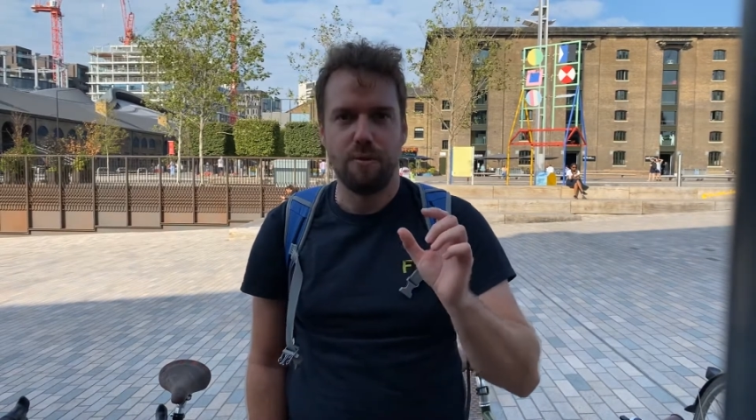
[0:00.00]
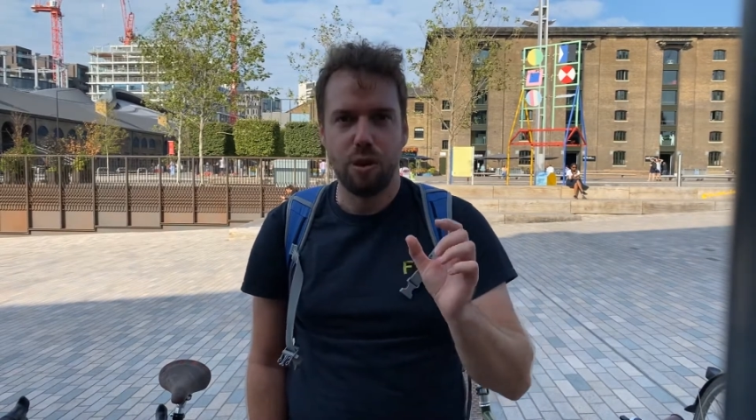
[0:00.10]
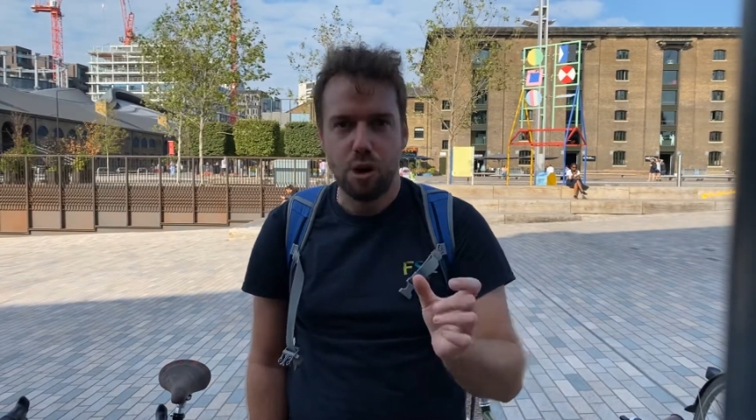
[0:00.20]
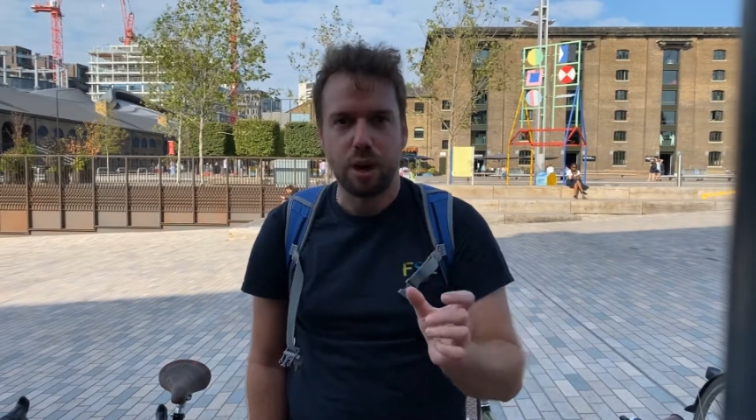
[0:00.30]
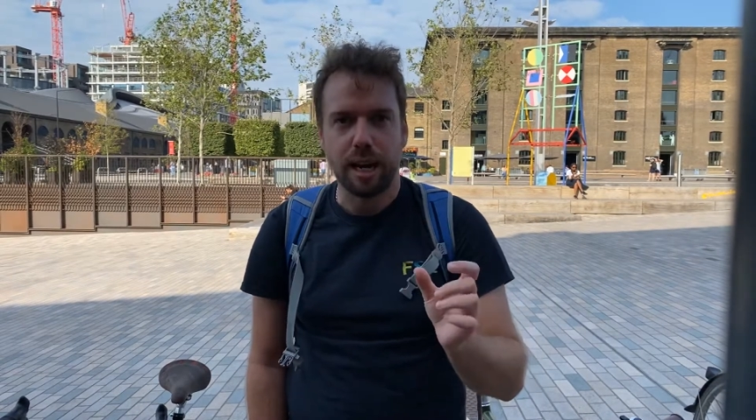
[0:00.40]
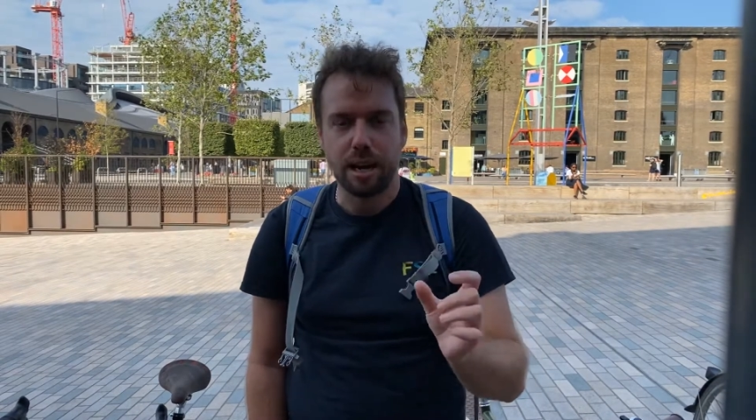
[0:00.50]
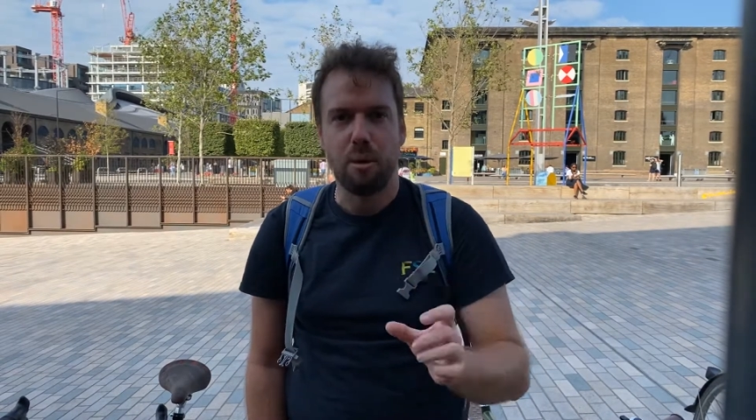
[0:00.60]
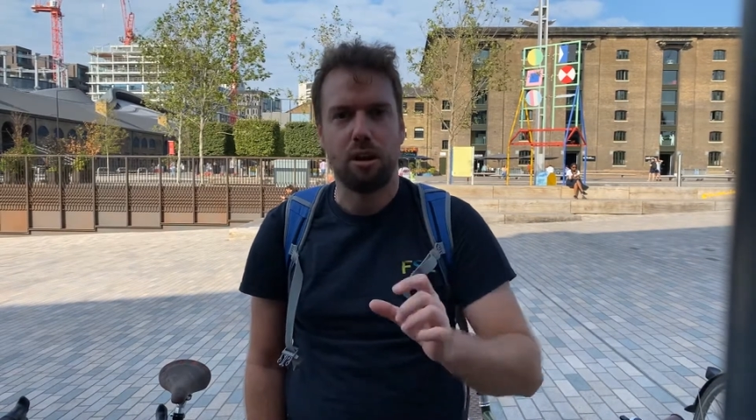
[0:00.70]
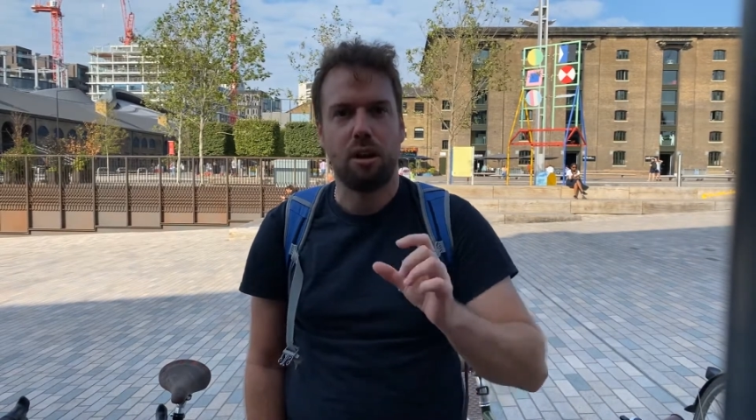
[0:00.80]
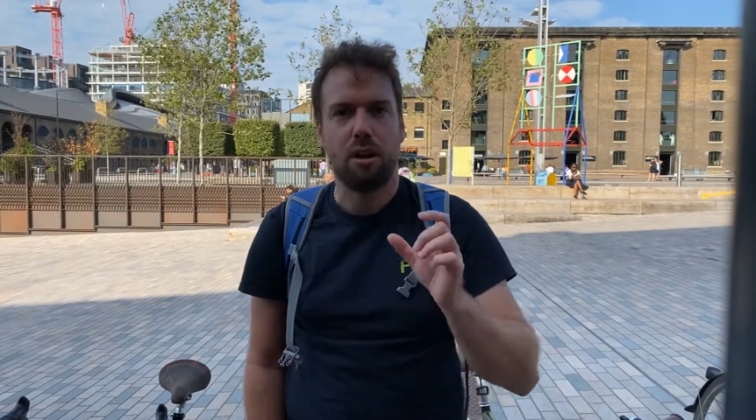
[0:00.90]
looking at a
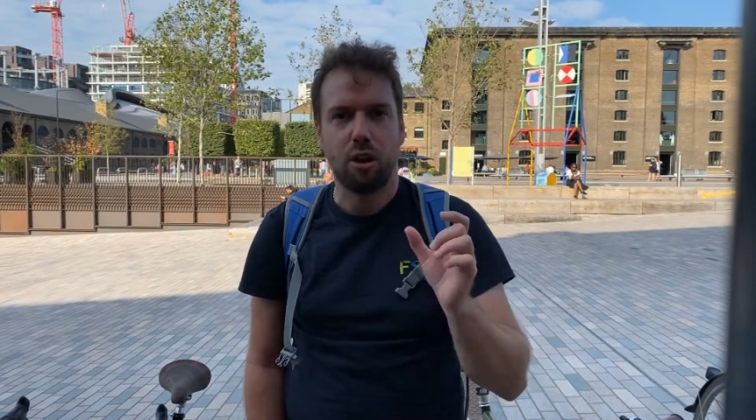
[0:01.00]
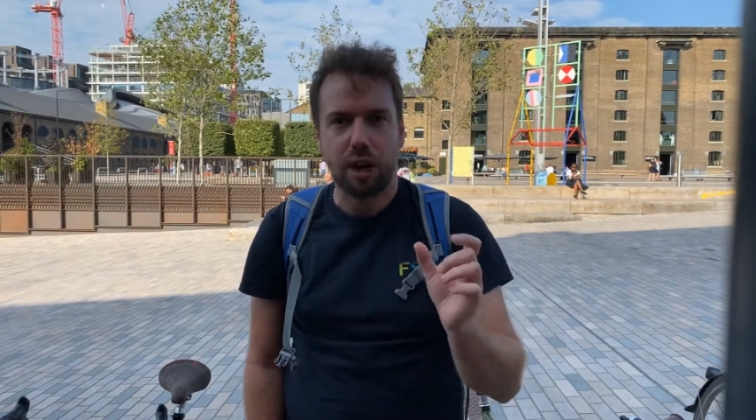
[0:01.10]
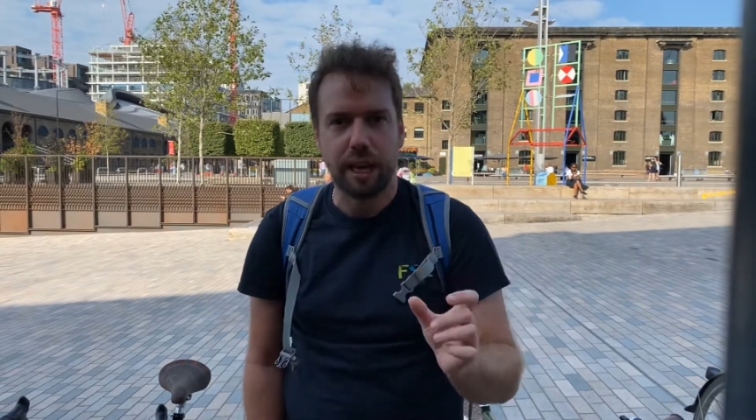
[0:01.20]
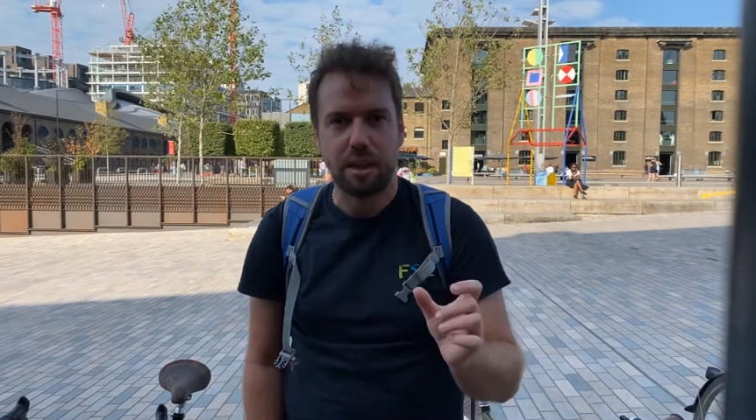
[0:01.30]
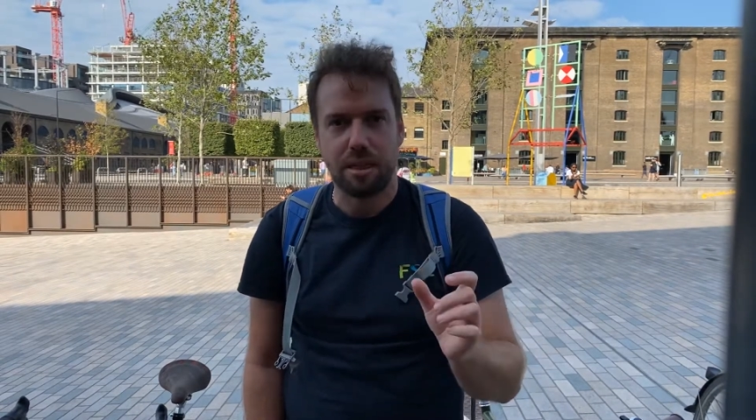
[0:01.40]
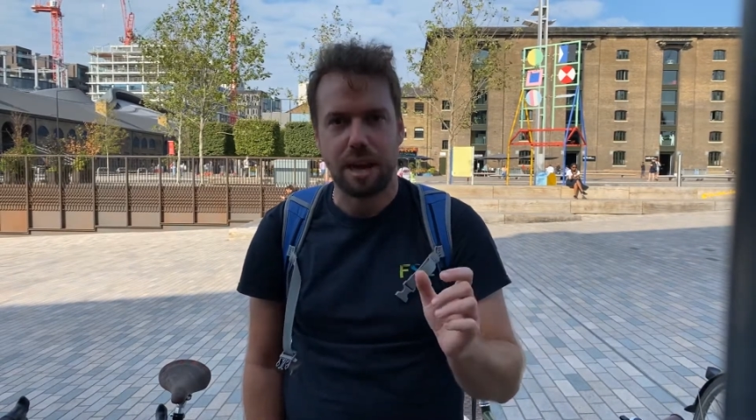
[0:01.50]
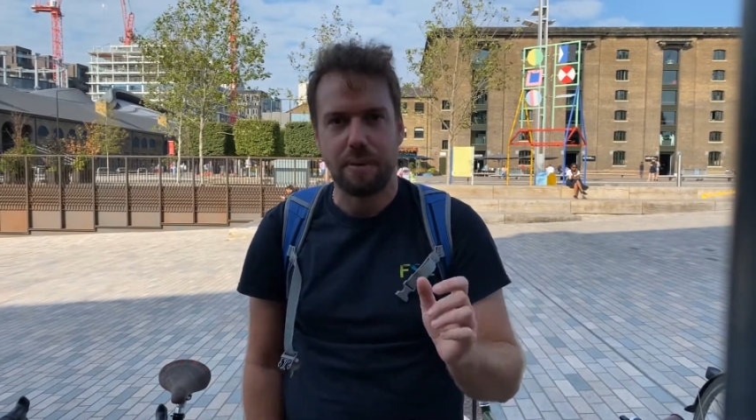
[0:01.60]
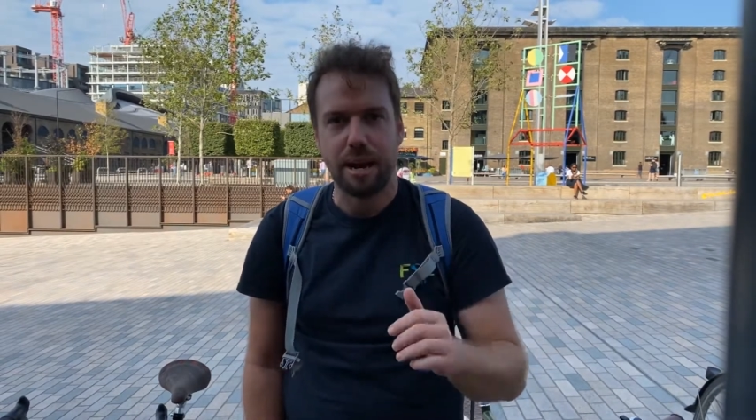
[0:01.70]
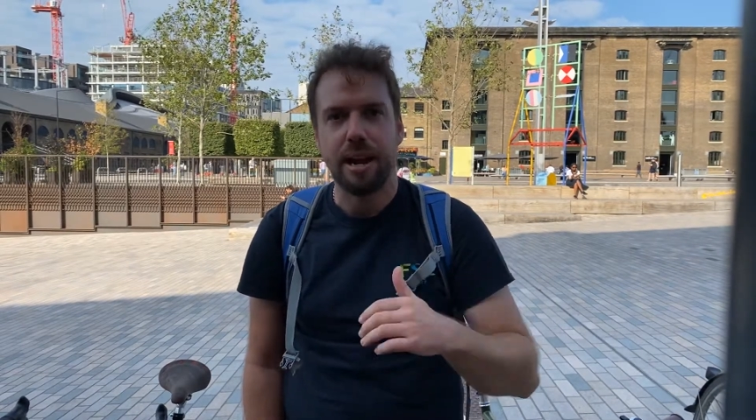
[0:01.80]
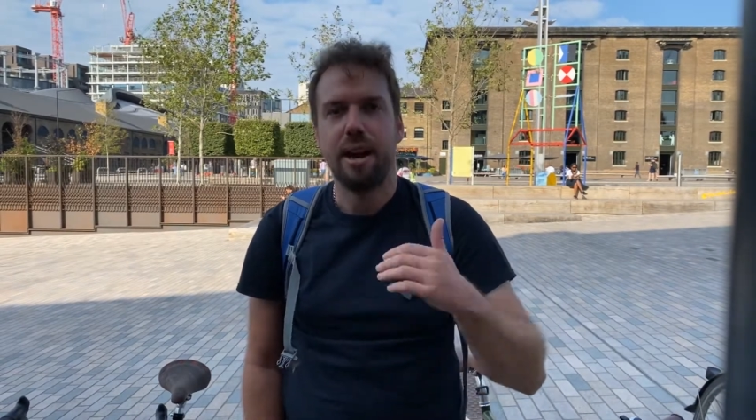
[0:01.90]
model, looking at a
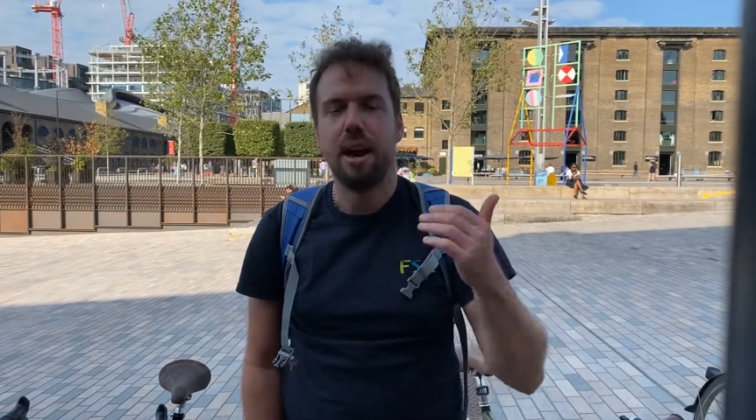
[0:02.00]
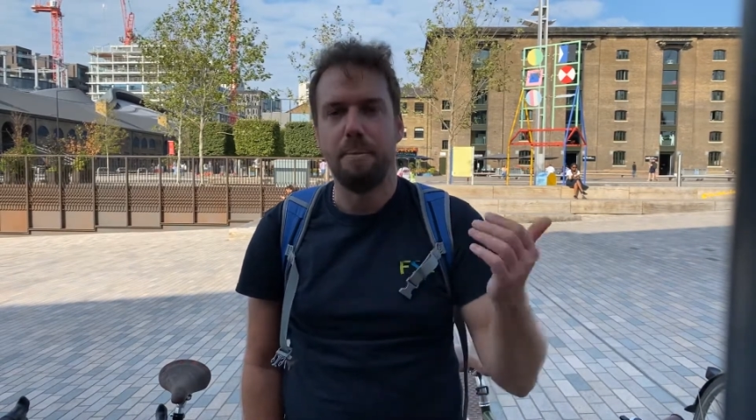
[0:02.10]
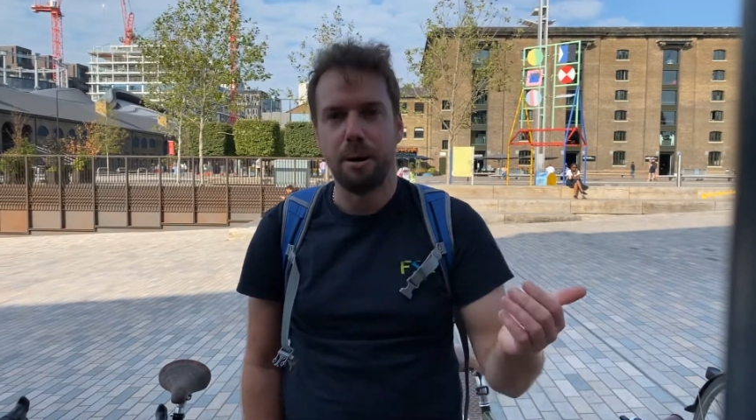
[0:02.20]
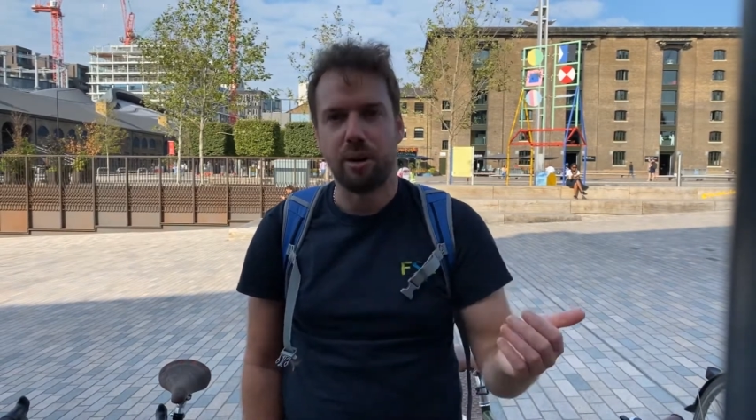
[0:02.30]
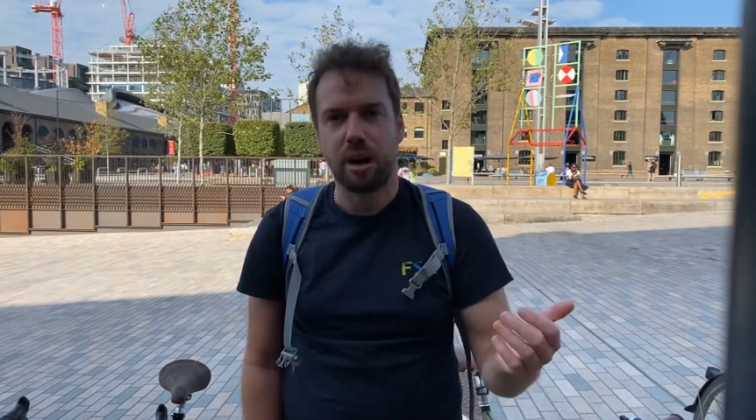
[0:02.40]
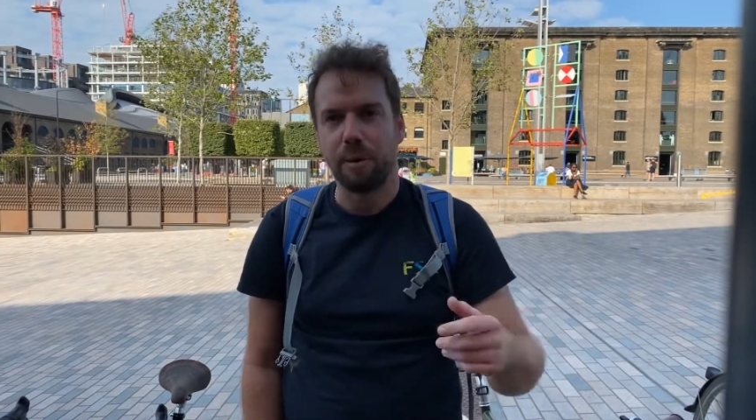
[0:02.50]
theory and building it.